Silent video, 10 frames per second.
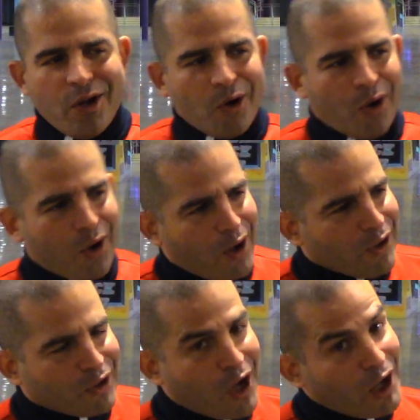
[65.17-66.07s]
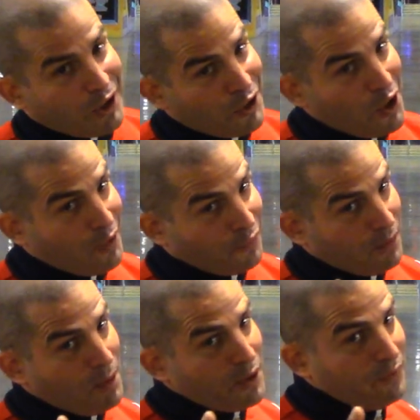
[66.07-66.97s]
or Scotland Yard
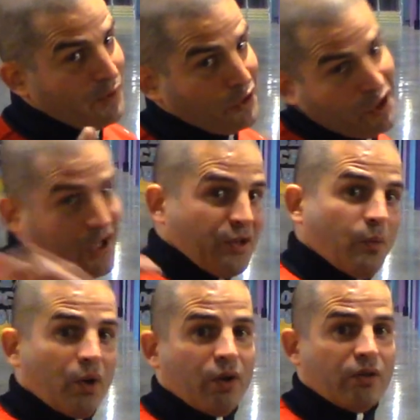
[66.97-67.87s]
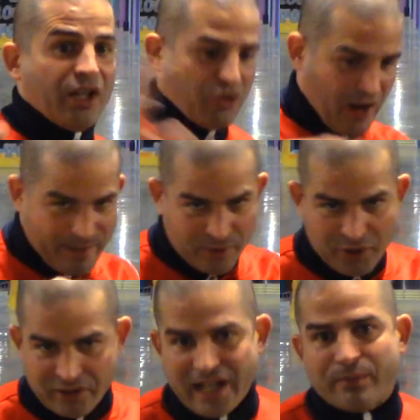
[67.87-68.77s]
Football Division, as it were. They scramble
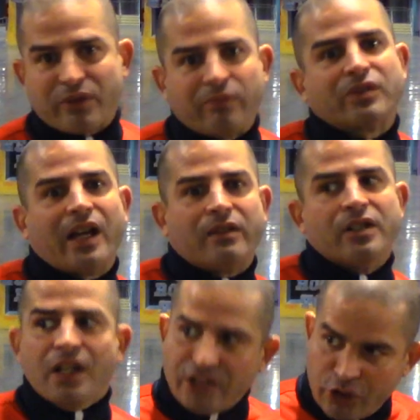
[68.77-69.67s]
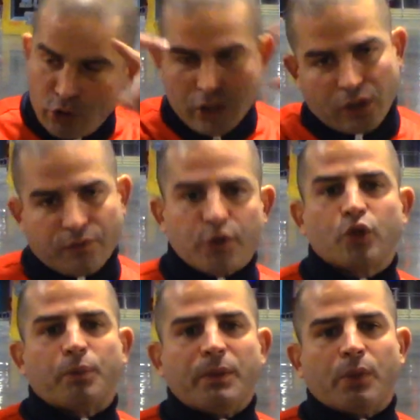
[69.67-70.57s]
their names sometimes. They do that to confuse
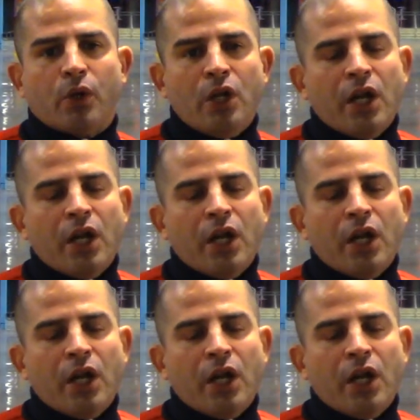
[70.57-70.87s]
people.